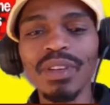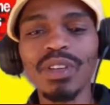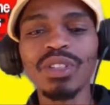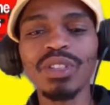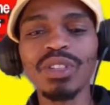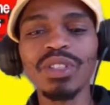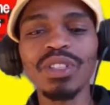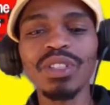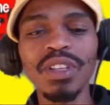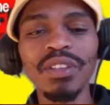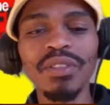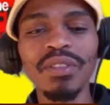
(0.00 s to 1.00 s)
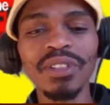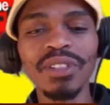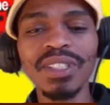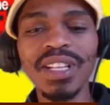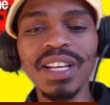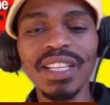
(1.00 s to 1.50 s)
because it
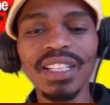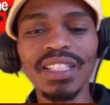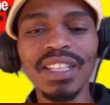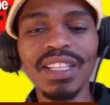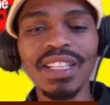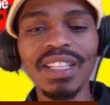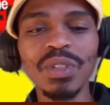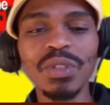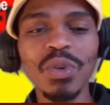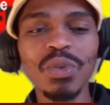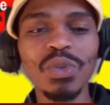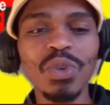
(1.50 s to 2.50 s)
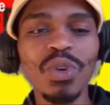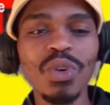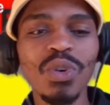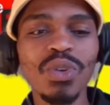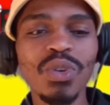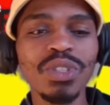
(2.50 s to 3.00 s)
feels like this was going to
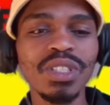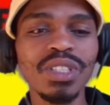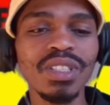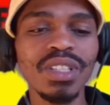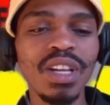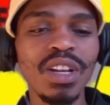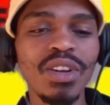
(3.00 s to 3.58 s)
cause